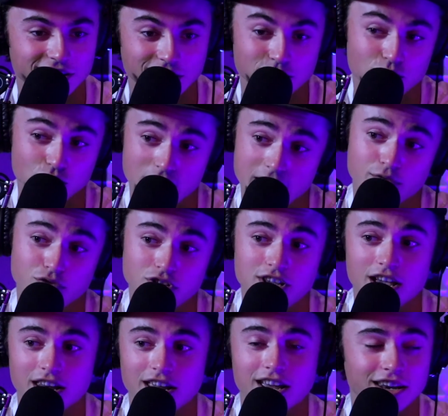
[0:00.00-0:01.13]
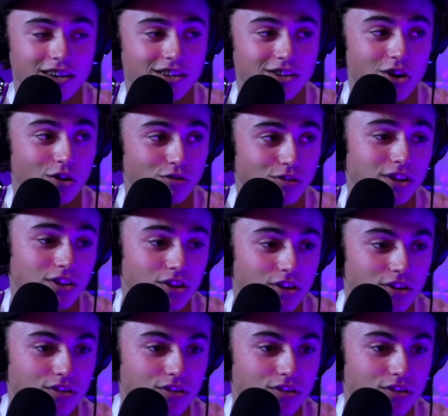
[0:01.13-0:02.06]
and, and if you get in, you know, a really good